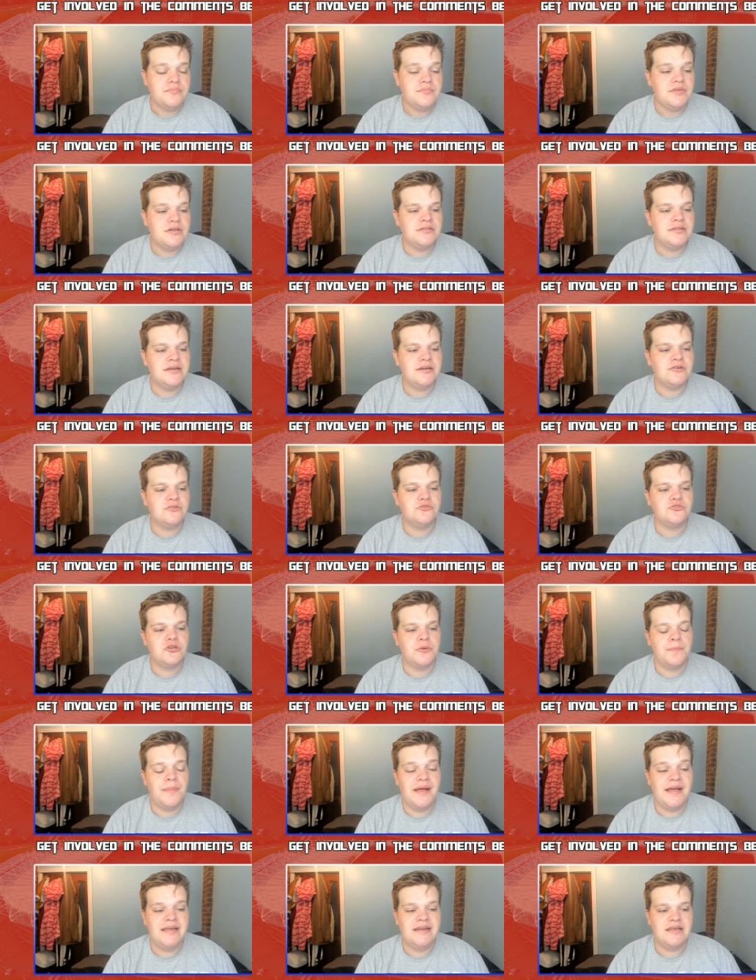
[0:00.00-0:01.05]
Nichols
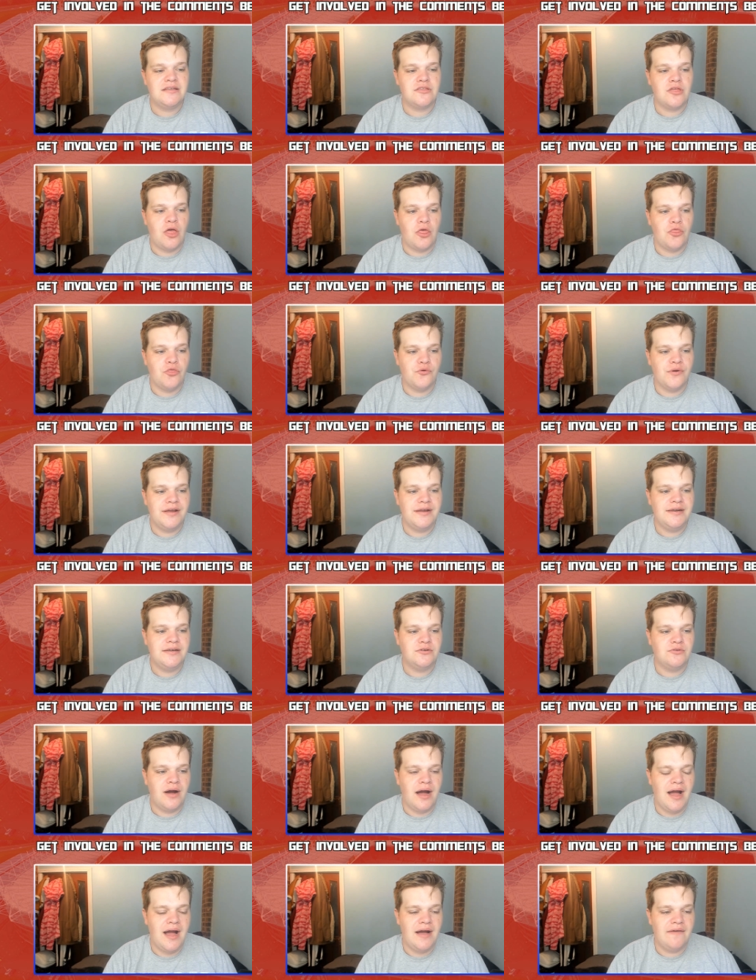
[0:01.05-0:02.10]
made it
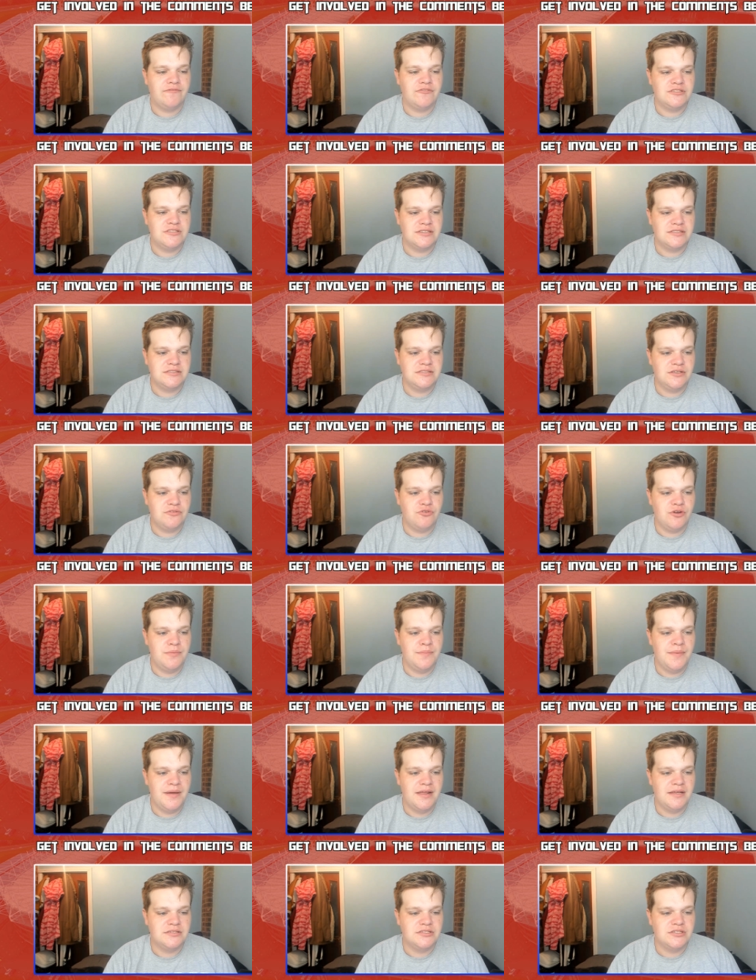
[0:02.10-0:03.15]
3-0 after 63
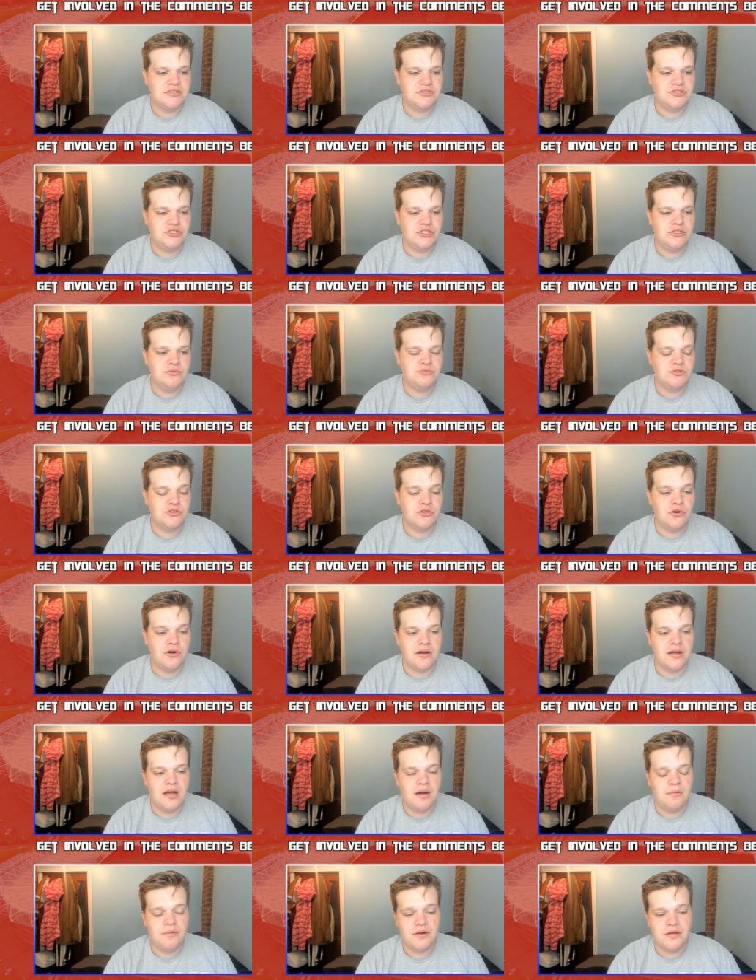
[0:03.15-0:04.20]
minutes. Jones got a
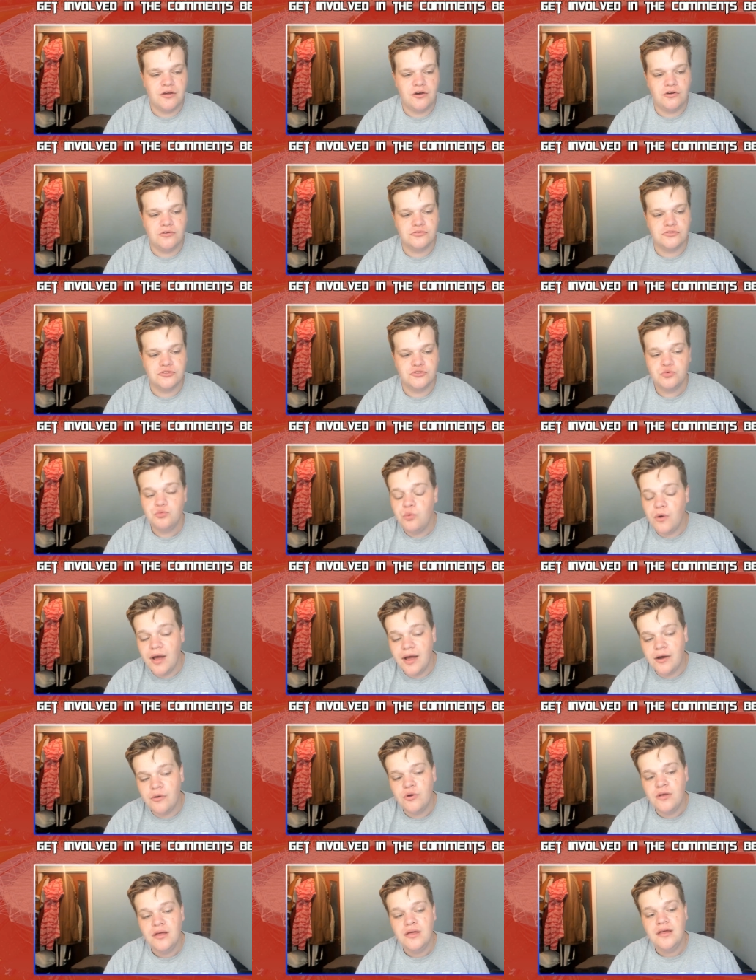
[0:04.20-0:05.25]
couple of goals as
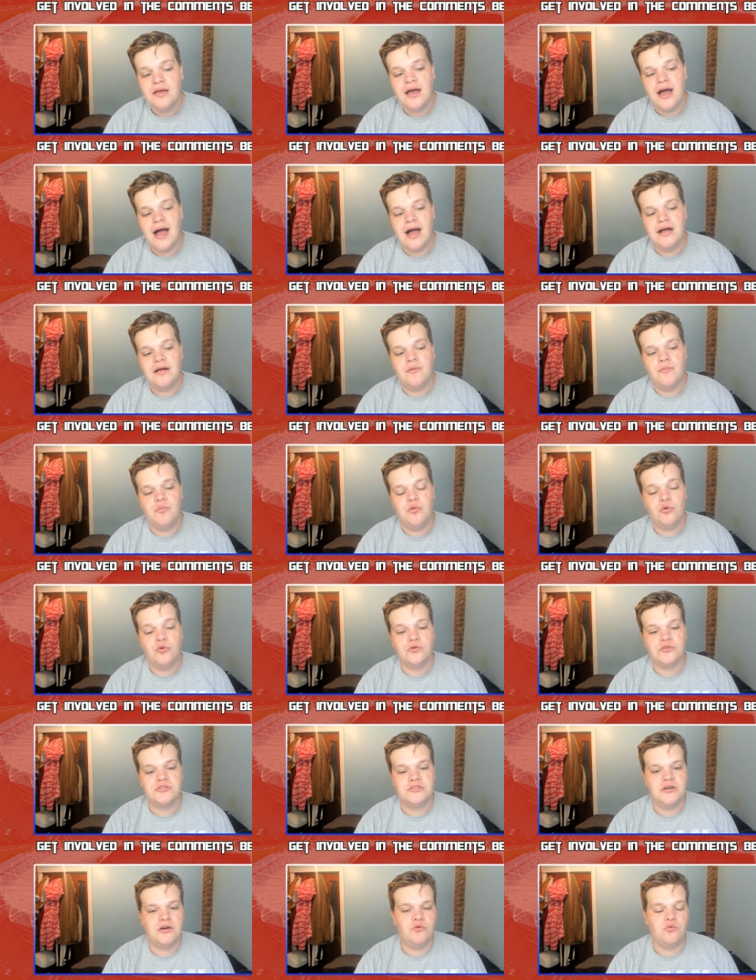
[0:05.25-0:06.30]
well, and
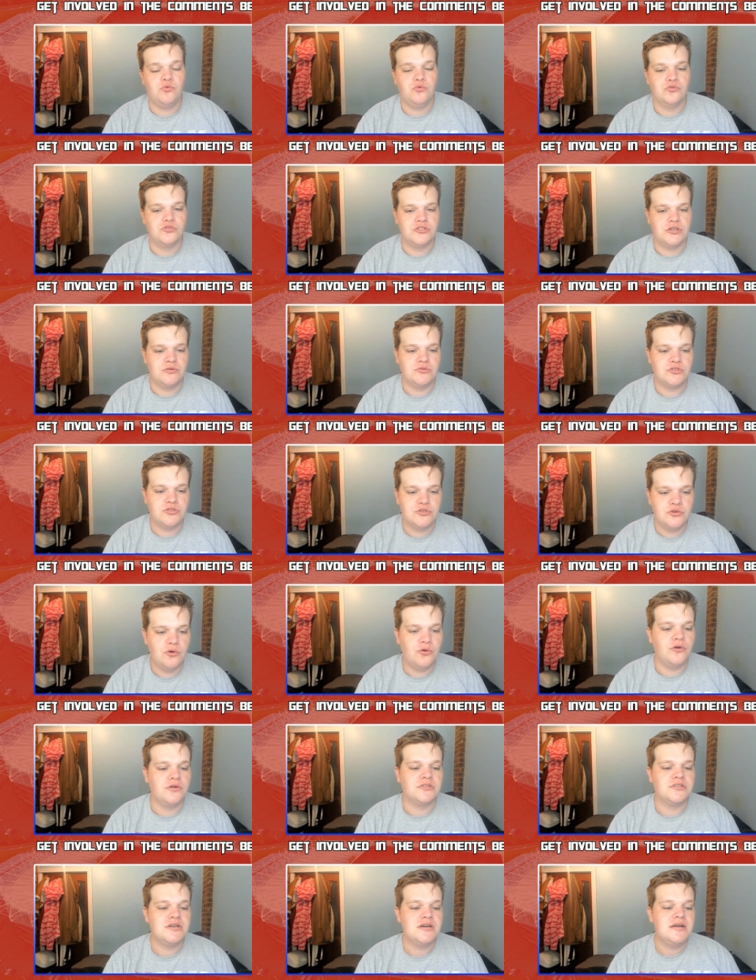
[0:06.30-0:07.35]
Porter also
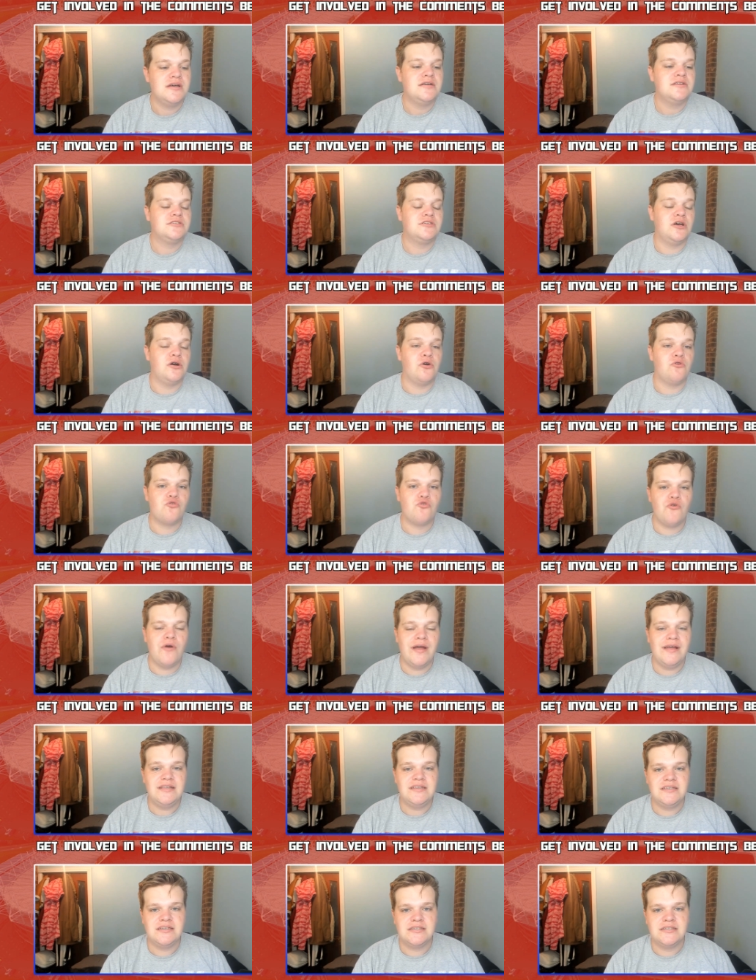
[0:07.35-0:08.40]
scored. So a
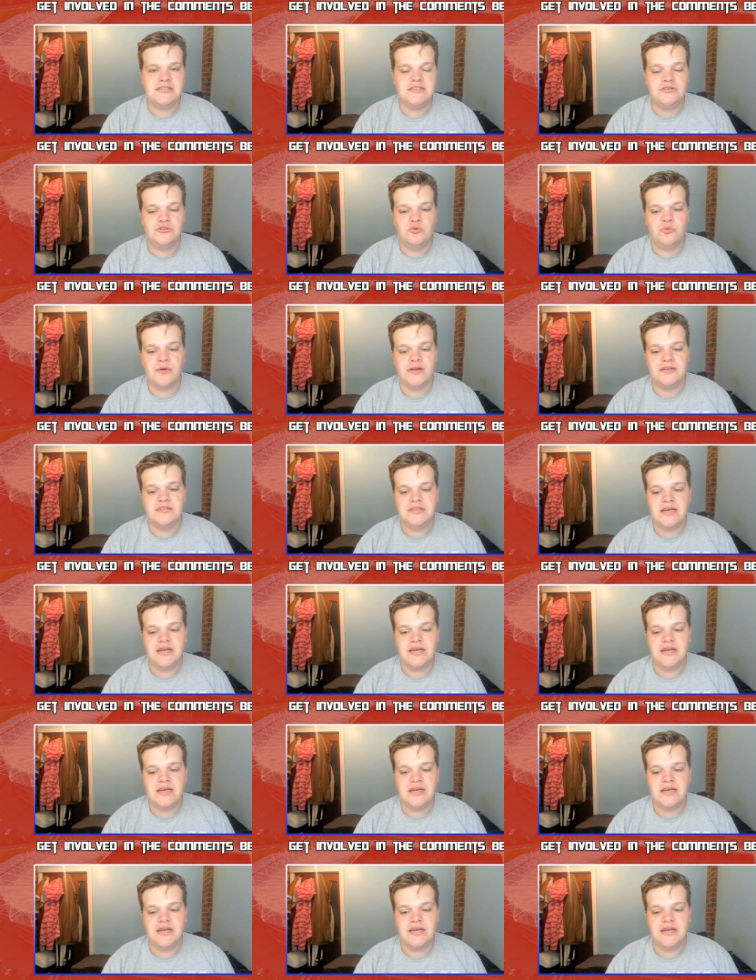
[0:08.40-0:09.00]
great 6-0 win.